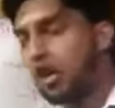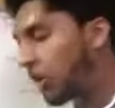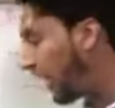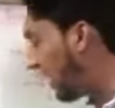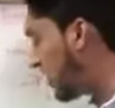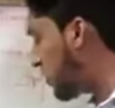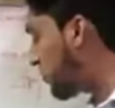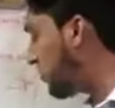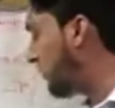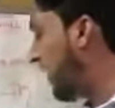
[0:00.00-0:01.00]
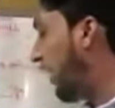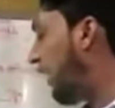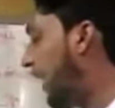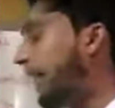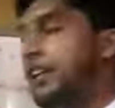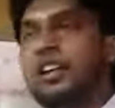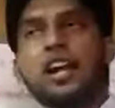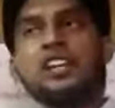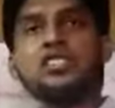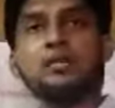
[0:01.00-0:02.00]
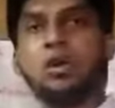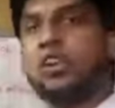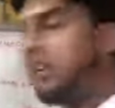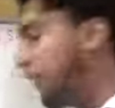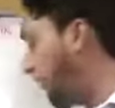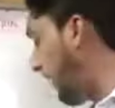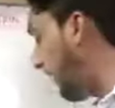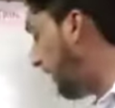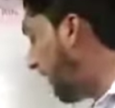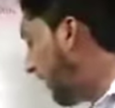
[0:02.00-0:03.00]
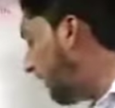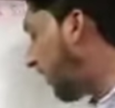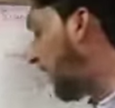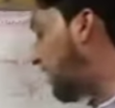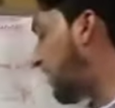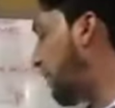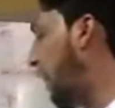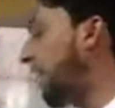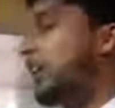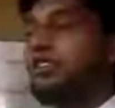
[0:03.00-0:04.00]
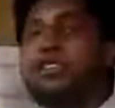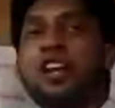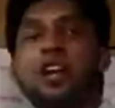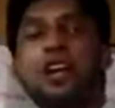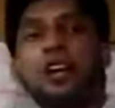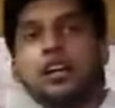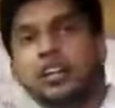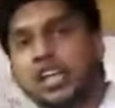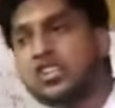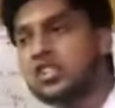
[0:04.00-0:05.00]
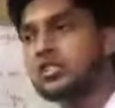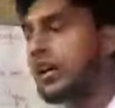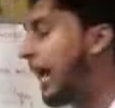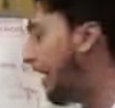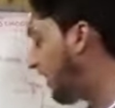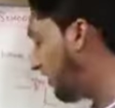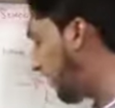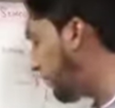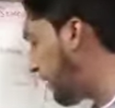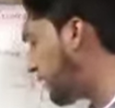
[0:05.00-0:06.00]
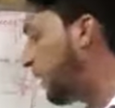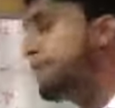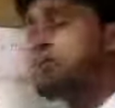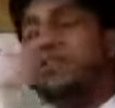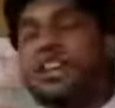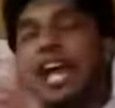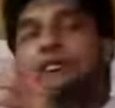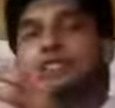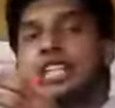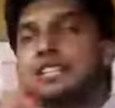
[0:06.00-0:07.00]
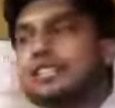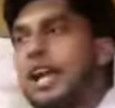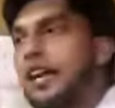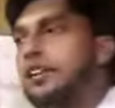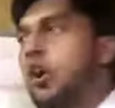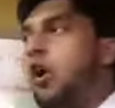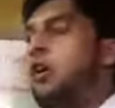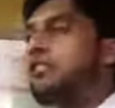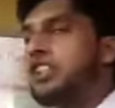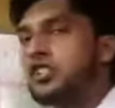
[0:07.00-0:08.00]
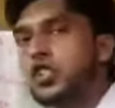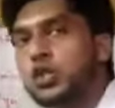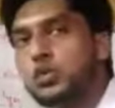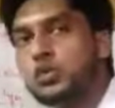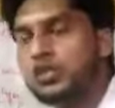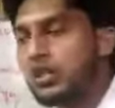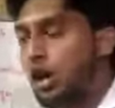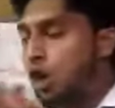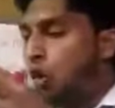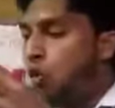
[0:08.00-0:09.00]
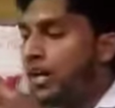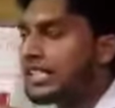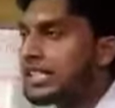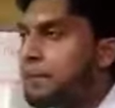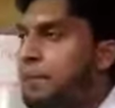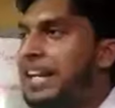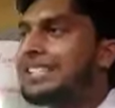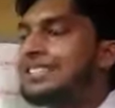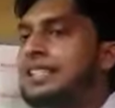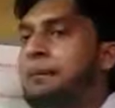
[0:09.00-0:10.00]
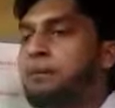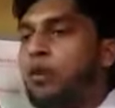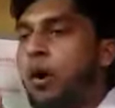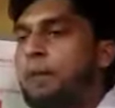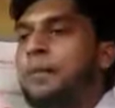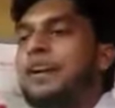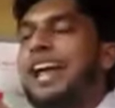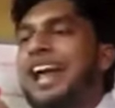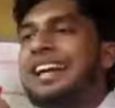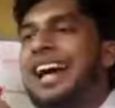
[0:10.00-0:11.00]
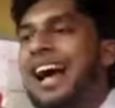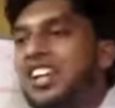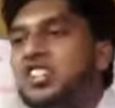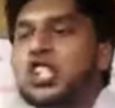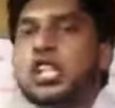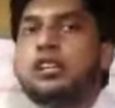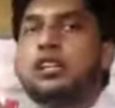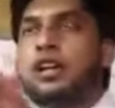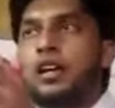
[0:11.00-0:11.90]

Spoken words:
Organization, like International Monetary Fund, International Banking of Reconstruction and Development. We have this kind of institution which builds the proper and hygiene